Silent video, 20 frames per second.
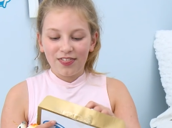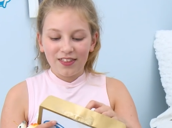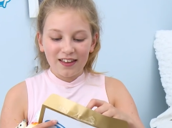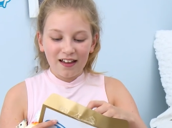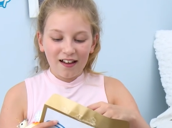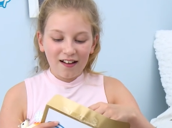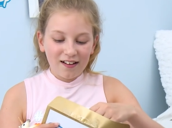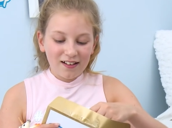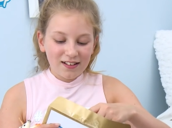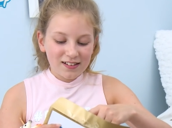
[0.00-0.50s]

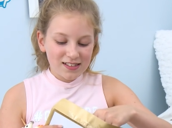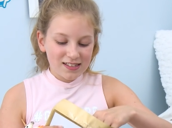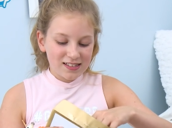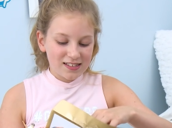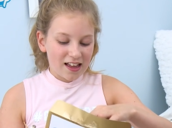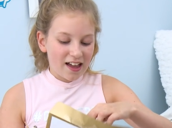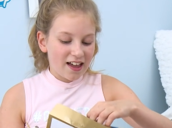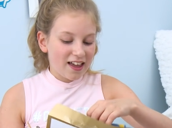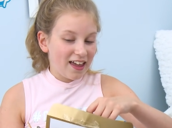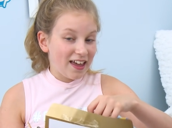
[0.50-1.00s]
The
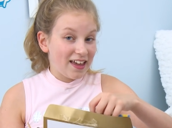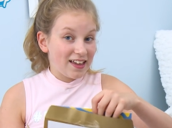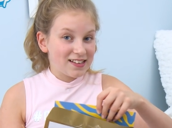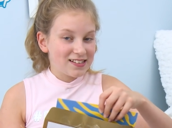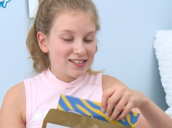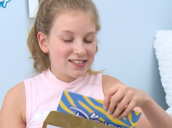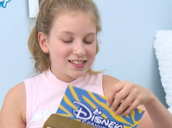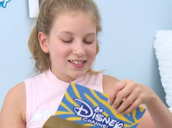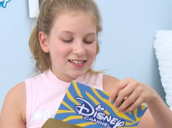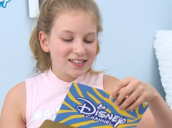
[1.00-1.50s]
answer
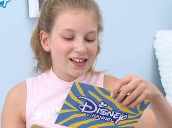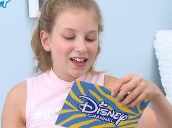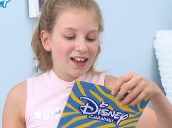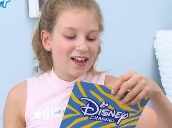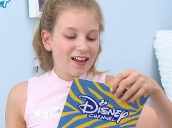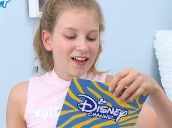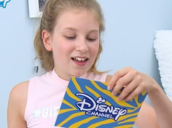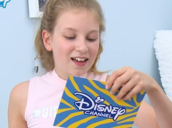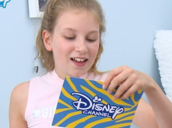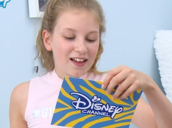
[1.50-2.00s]
is,
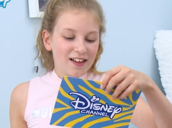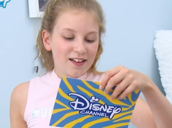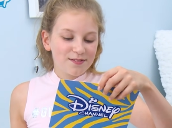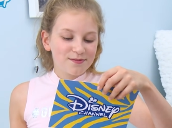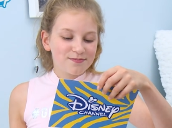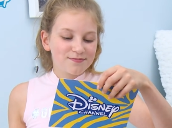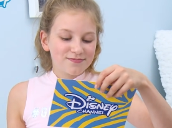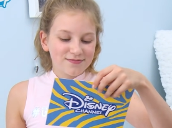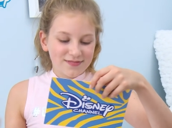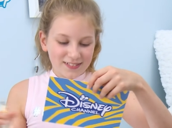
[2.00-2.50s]

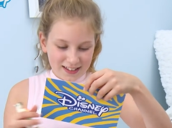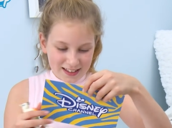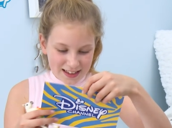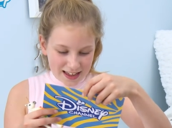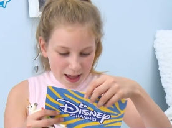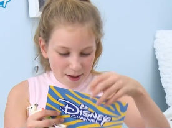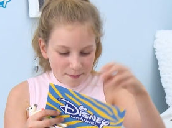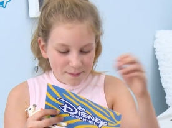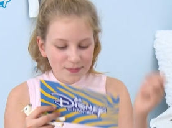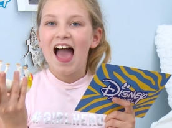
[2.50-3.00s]

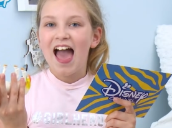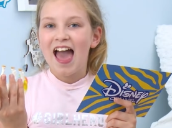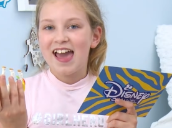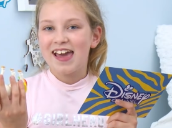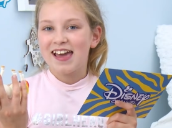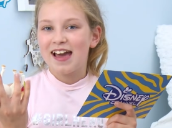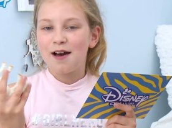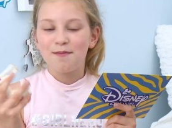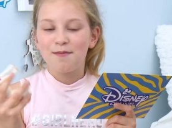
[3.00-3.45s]
yep, A,